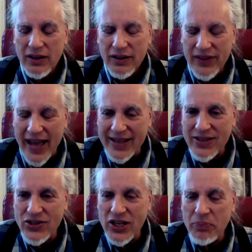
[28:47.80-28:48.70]

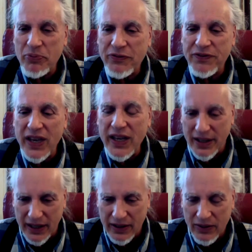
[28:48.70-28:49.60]
that deep
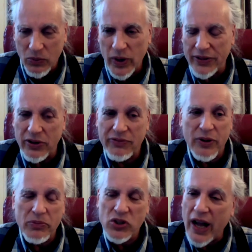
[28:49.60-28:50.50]
feeling, whether
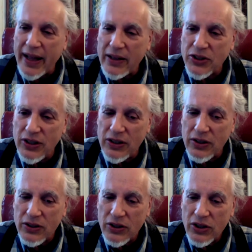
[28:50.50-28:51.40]
from childhood
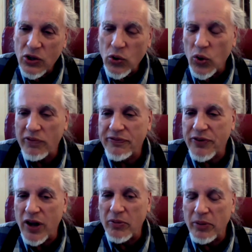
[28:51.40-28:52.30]
or
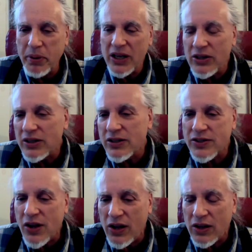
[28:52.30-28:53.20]
from a Beatles
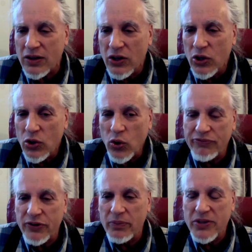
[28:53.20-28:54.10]
song or
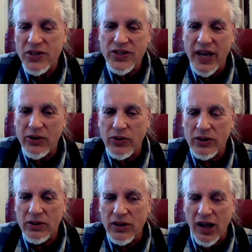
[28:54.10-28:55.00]
from
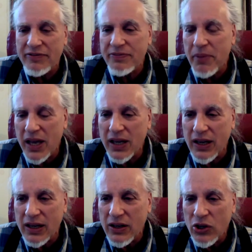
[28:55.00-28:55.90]
sacred
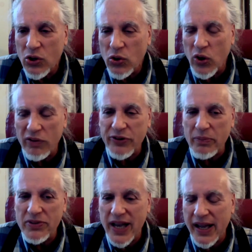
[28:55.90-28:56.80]
lovemaking or
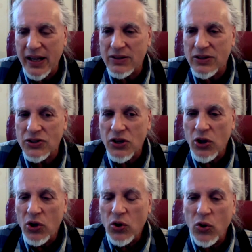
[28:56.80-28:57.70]
from dance
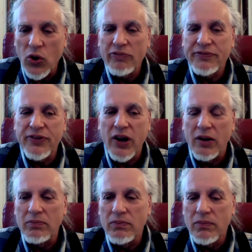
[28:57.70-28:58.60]
or
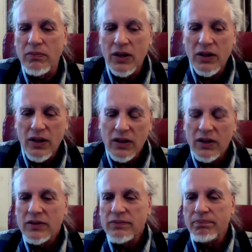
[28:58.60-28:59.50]
from
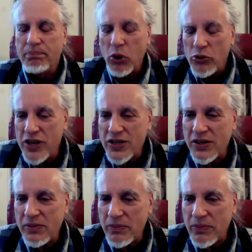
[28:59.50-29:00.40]

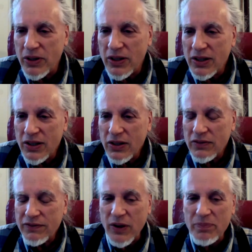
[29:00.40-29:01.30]
Buddhism,
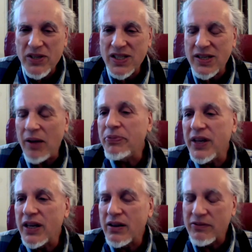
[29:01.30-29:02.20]
from something,